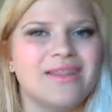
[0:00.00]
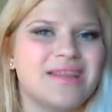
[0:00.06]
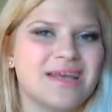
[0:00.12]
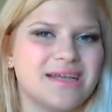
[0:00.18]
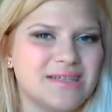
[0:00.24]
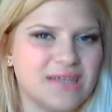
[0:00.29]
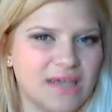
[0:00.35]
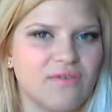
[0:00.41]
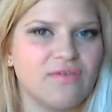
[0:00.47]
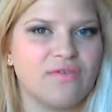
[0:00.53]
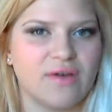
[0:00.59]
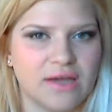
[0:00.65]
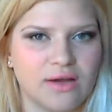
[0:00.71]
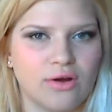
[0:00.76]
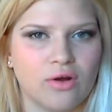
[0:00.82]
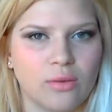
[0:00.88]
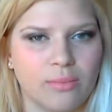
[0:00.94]
That's if
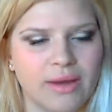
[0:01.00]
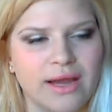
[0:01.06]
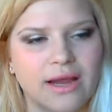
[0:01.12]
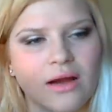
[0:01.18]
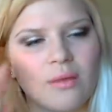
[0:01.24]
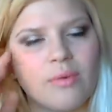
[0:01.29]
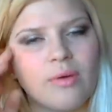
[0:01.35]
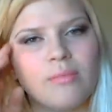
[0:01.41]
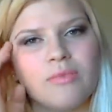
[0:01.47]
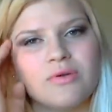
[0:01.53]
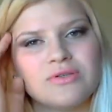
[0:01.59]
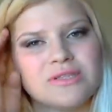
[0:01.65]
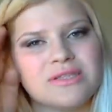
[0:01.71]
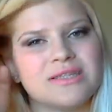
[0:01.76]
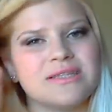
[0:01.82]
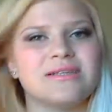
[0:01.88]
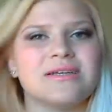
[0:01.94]
I curl my hair, but
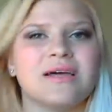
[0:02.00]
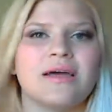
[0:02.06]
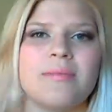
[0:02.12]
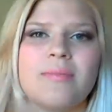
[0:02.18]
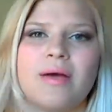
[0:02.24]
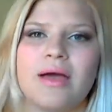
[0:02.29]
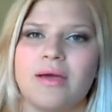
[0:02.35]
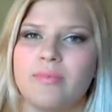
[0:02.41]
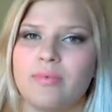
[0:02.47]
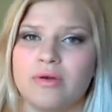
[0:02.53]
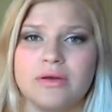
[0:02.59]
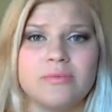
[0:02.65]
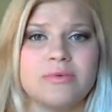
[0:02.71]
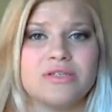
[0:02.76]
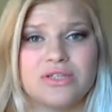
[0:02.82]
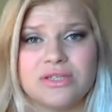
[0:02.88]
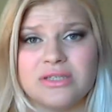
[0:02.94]
most of the time I
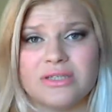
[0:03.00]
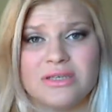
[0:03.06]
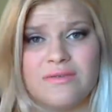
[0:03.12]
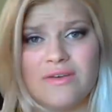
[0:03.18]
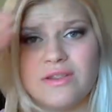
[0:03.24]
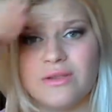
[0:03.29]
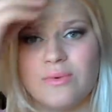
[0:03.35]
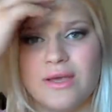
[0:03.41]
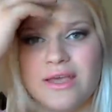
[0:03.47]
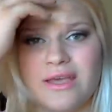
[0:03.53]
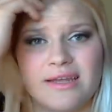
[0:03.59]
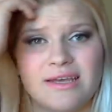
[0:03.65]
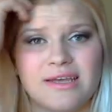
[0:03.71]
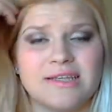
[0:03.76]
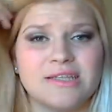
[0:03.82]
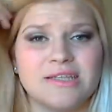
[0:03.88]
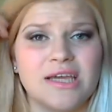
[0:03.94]
pretty much just leave it the way it
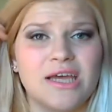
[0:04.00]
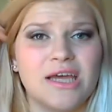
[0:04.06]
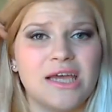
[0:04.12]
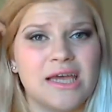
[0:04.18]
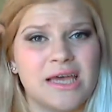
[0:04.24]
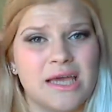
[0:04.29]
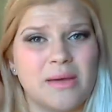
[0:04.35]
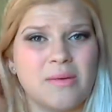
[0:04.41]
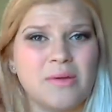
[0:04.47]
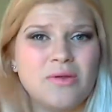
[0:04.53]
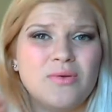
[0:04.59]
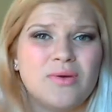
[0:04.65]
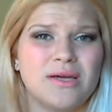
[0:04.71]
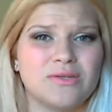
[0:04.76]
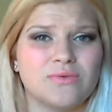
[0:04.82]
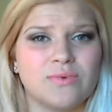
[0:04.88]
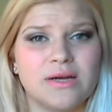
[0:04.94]
is. I mean, you
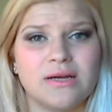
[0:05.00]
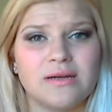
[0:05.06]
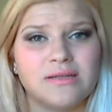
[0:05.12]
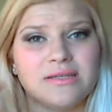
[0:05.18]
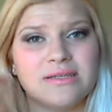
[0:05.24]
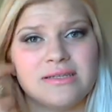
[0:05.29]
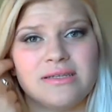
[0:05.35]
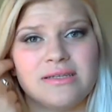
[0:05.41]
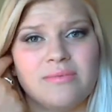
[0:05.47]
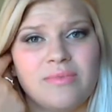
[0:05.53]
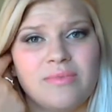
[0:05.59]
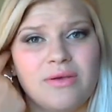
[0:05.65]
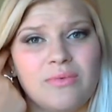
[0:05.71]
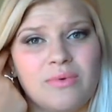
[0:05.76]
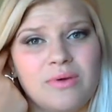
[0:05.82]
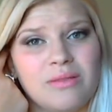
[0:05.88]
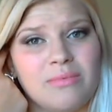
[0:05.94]
guys rarely see
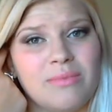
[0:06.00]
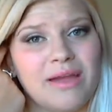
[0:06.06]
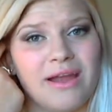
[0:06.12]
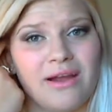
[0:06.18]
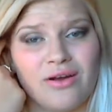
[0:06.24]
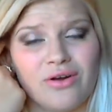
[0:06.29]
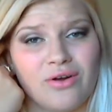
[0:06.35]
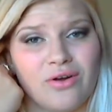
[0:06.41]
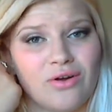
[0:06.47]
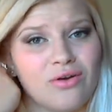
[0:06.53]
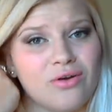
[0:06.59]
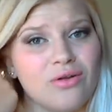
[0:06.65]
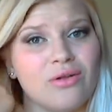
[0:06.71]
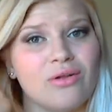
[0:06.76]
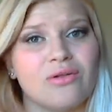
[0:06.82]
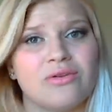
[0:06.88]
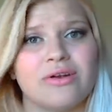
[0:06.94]
me with my hair
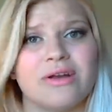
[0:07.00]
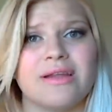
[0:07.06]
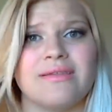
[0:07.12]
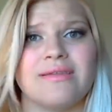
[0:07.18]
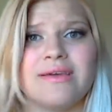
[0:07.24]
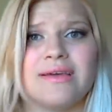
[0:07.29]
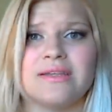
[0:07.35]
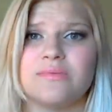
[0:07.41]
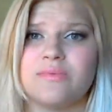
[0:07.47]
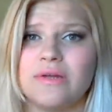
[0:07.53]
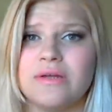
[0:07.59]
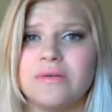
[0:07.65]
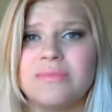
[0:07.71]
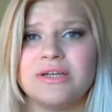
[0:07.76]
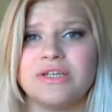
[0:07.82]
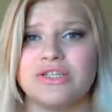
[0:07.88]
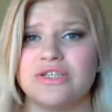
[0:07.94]
curled or anything. It's
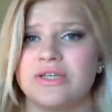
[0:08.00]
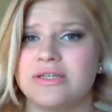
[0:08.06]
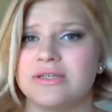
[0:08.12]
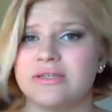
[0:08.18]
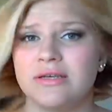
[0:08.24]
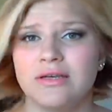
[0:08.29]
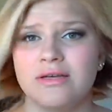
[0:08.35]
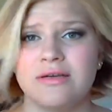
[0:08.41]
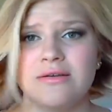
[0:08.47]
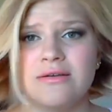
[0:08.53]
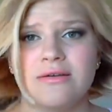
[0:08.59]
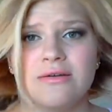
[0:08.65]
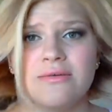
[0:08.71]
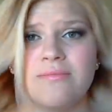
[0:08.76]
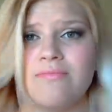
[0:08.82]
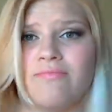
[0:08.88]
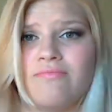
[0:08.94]
pretty much just
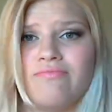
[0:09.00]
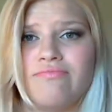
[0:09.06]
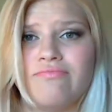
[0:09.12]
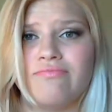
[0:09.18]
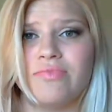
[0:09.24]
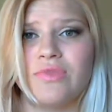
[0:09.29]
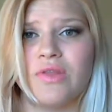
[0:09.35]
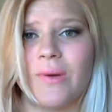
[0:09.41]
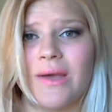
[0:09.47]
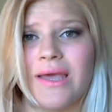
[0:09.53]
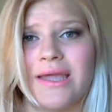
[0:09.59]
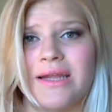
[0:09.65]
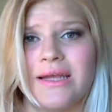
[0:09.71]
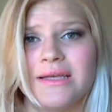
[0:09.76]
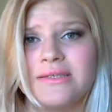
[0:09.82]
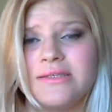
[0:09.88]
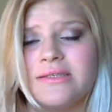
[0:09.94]
the way
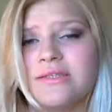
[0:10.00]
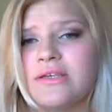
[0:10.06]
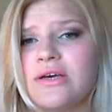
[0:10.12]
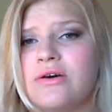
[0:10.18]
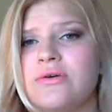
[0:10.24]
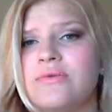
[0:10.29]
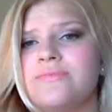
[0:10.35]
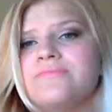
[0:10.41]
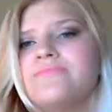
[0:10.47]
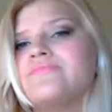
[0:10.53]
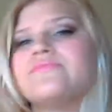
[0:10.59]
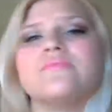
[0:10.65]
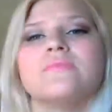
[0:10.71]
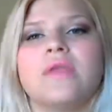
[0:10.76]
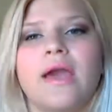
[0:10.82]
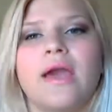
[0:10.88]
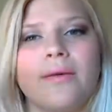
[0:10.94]
it is. So,
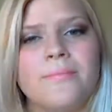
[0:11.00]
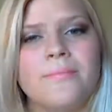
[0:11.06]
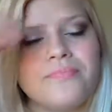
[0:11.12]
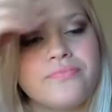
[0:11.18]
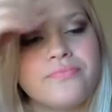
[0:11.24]
yeah.